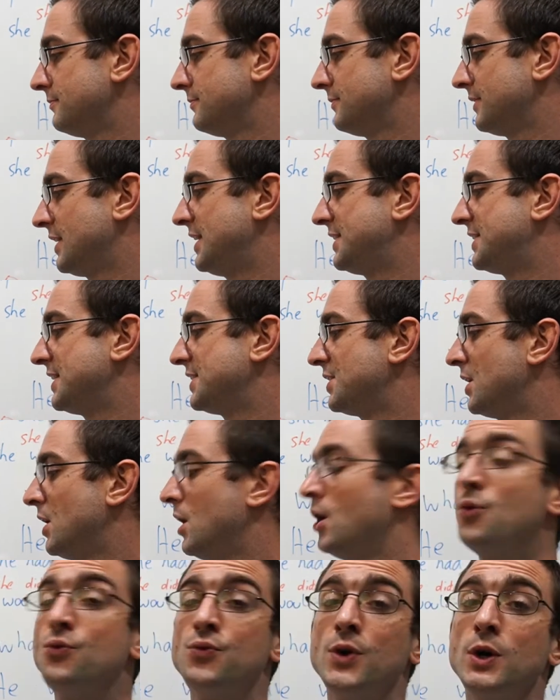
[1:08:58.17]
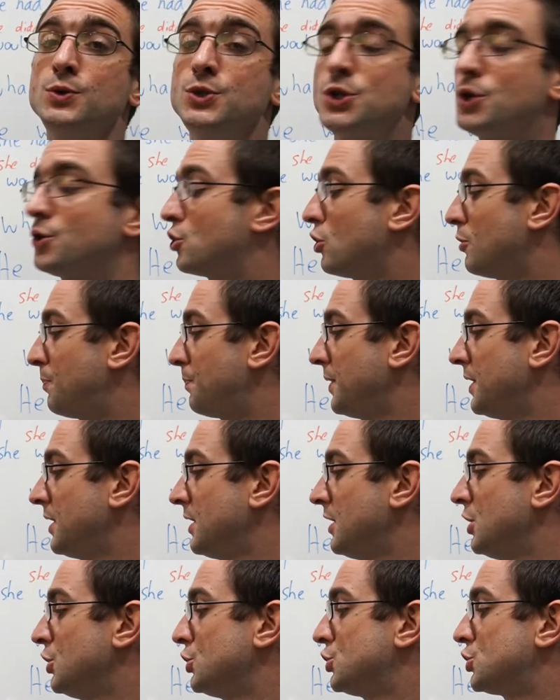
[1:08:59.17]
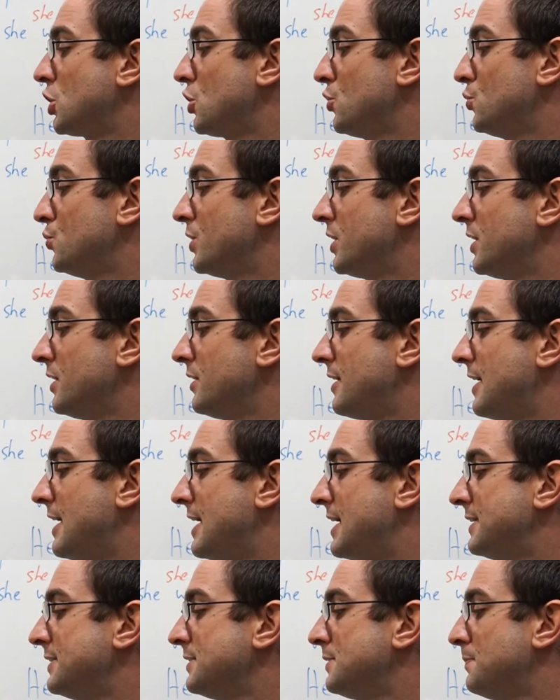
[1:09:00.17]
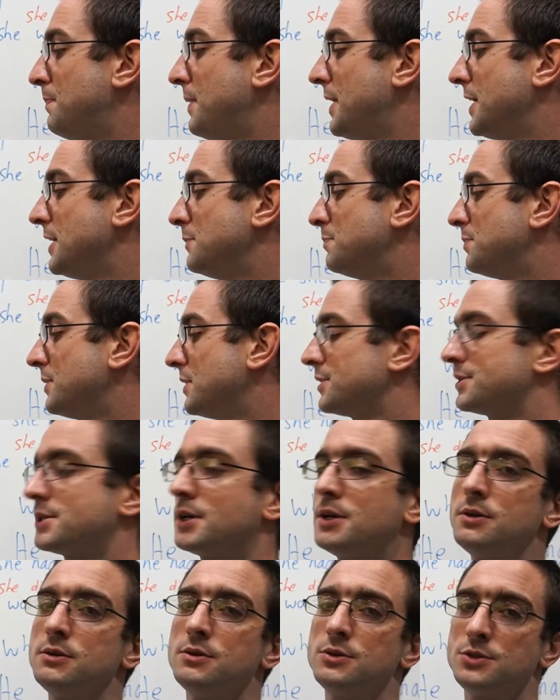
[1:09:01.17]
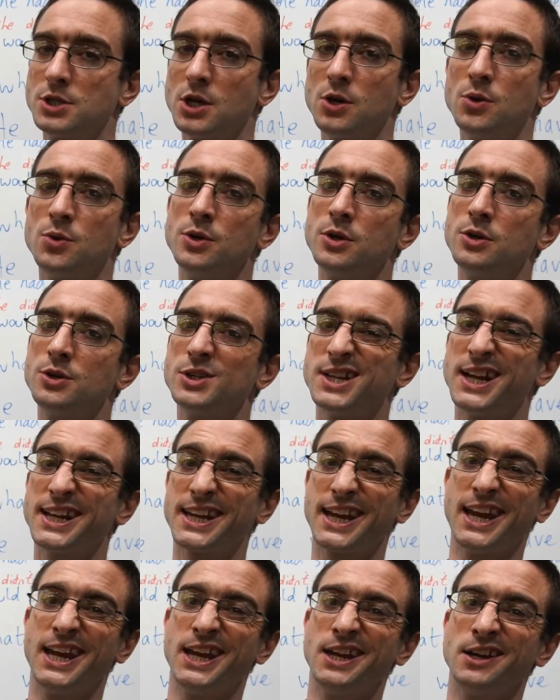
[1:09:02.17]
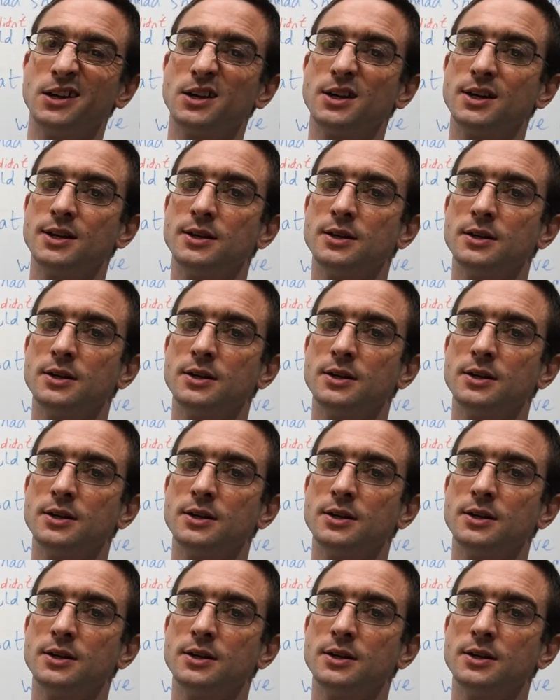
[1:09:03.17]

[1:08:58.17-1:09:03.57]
It says photocopier, toner and paper. So toner is like ink